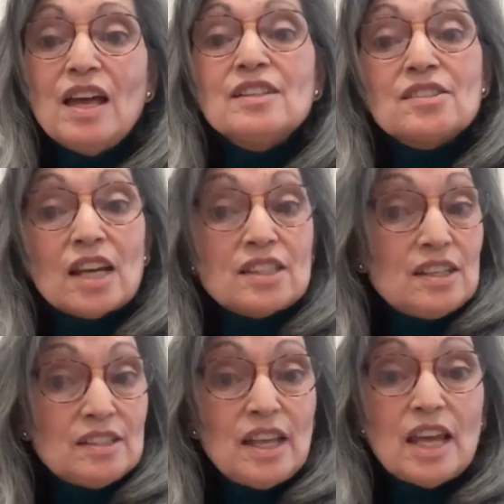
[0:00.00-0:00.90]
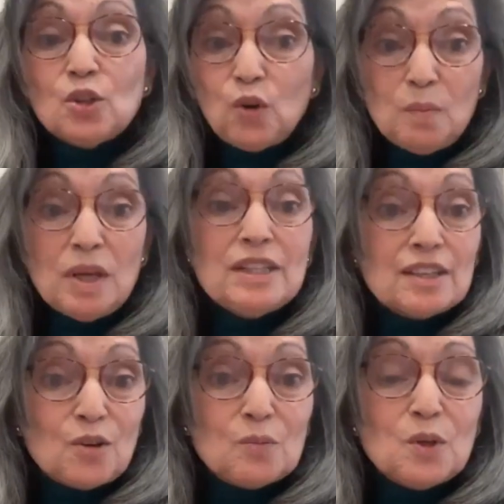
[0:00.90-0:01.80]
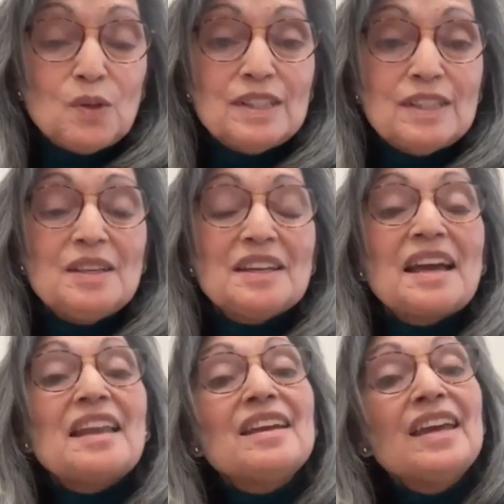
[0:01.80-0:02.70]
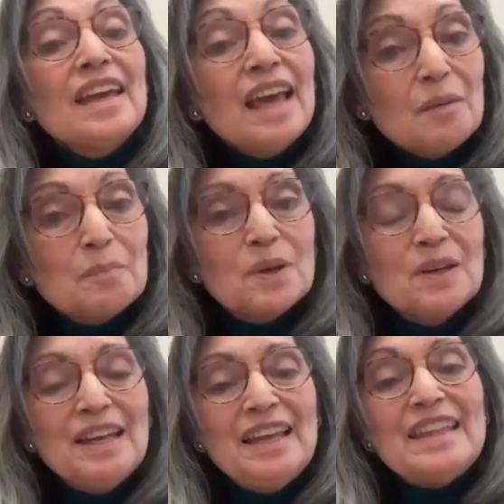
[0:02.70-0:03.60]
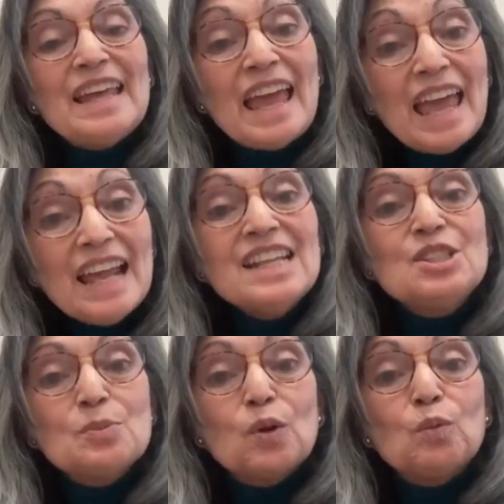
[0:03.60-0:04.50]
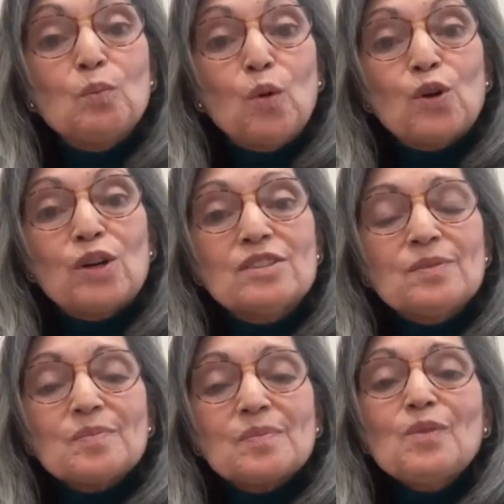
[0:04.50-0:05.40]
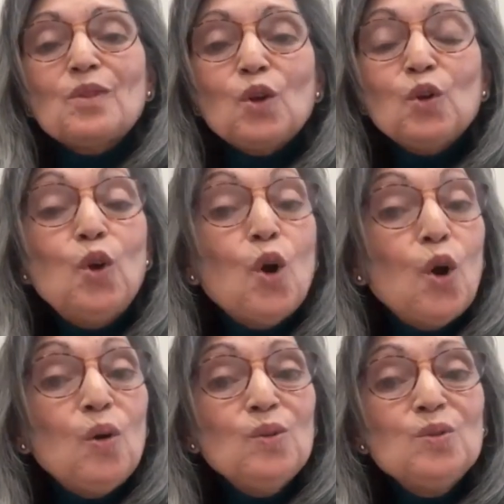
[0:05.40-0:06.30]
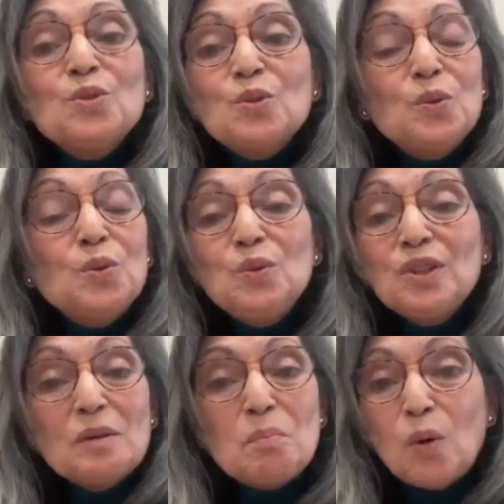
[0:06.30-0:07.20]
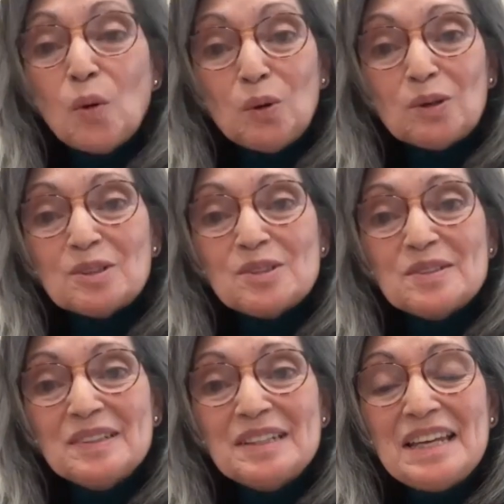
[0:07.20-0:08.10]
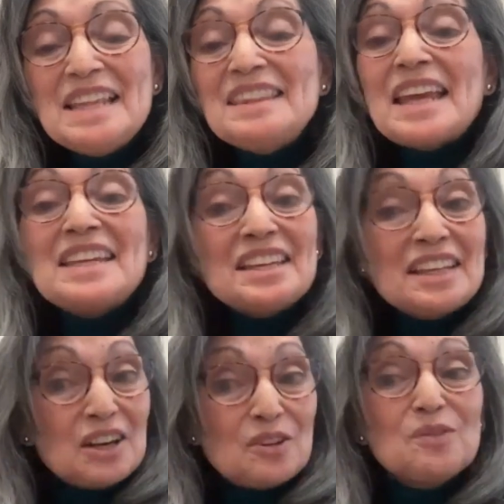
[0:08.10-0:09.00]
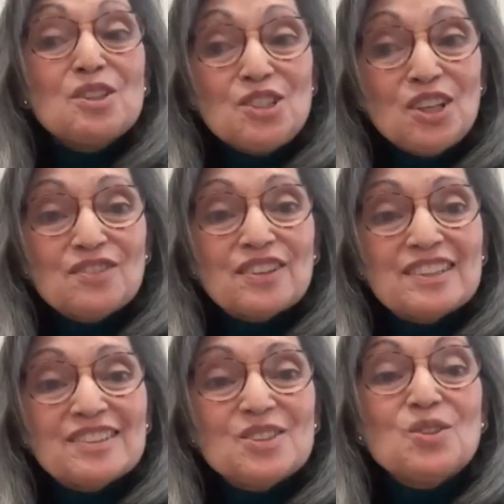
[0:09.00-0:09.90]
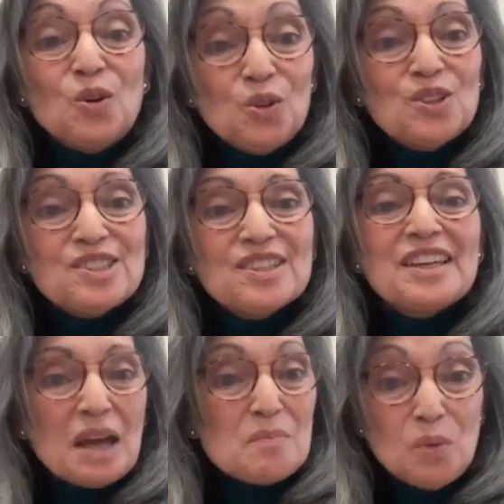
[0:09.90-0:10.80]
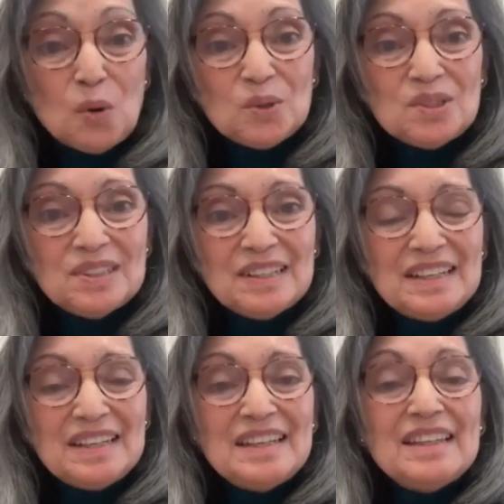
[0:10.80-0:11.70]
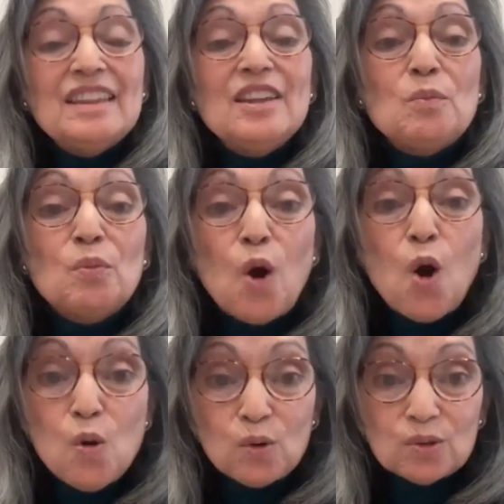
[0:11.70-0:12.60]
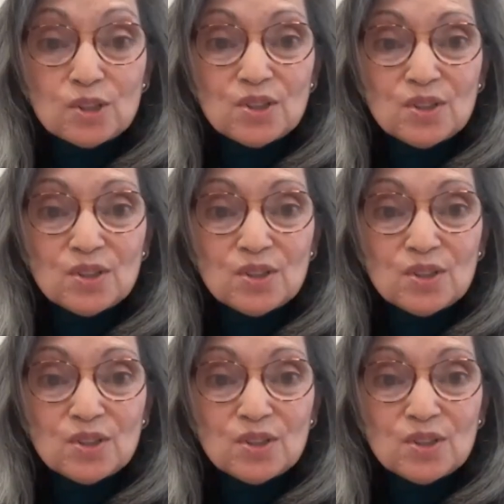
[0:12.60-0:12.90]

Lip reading: such as the undocumented community, can help the eligible voters go to the polls, taking care of the children so others can vote. The vote